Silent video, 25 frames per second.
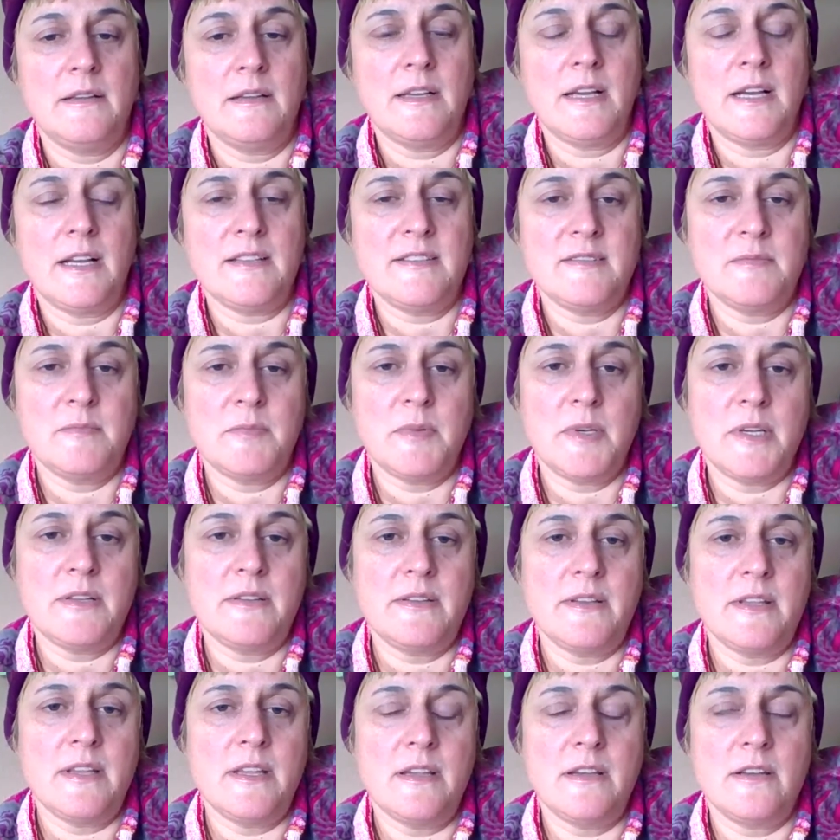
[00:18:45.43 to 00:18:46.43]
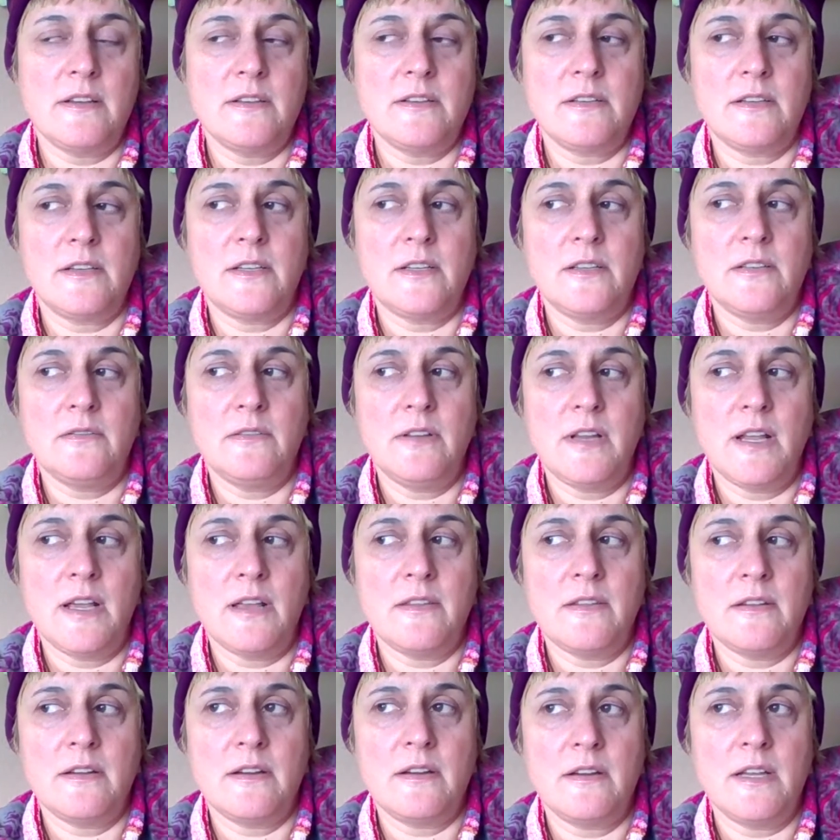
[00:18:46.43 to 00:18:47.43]
Caspar theater
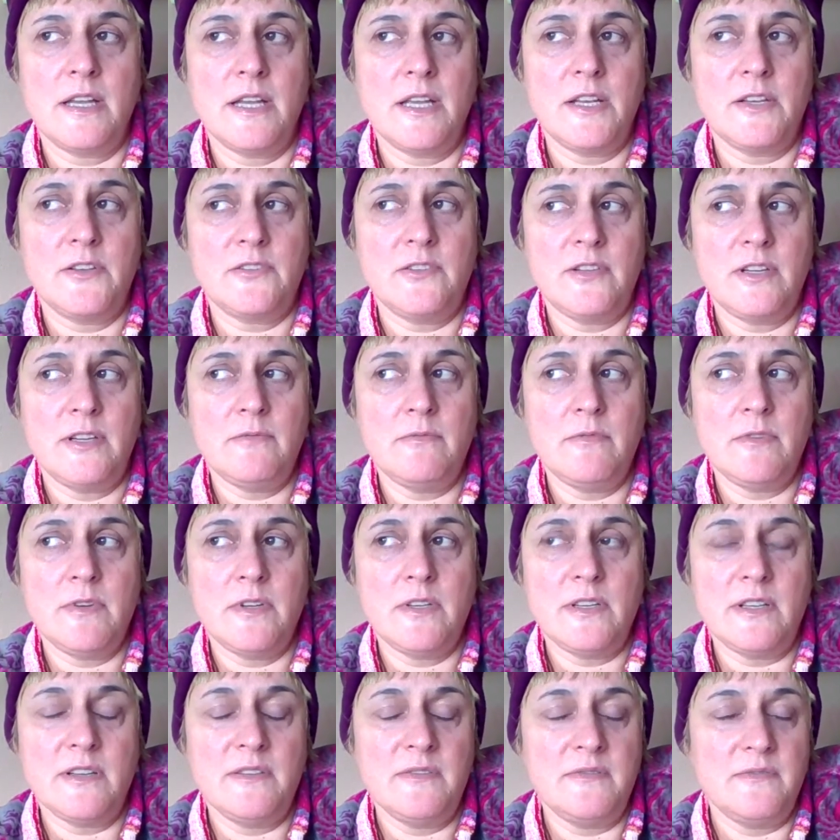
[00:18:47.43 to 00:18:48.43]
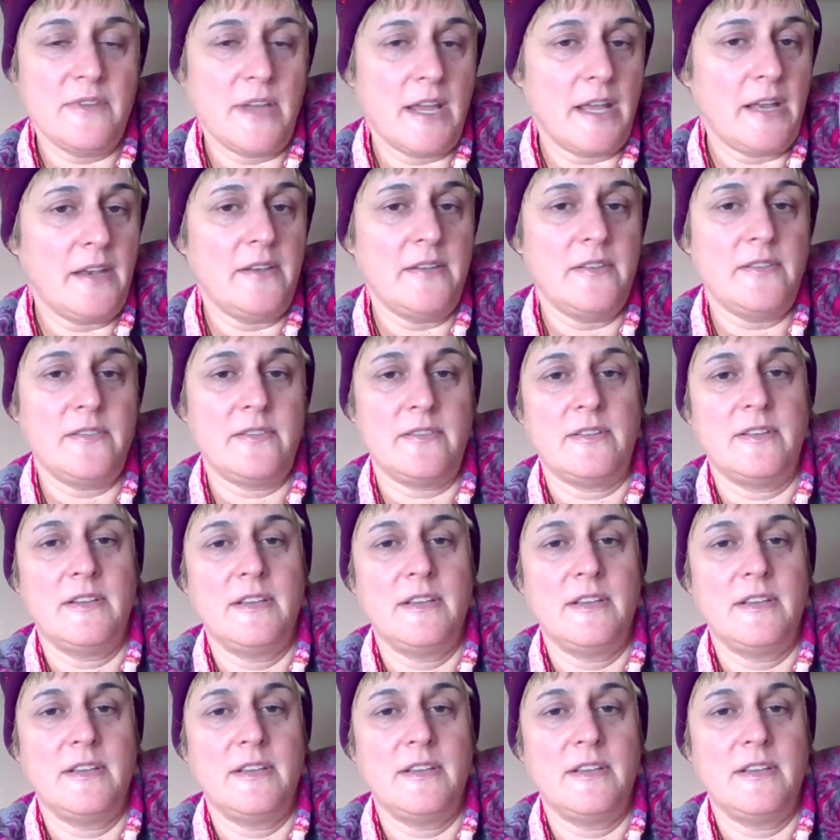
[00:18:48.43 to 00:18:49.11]
together, and she would invent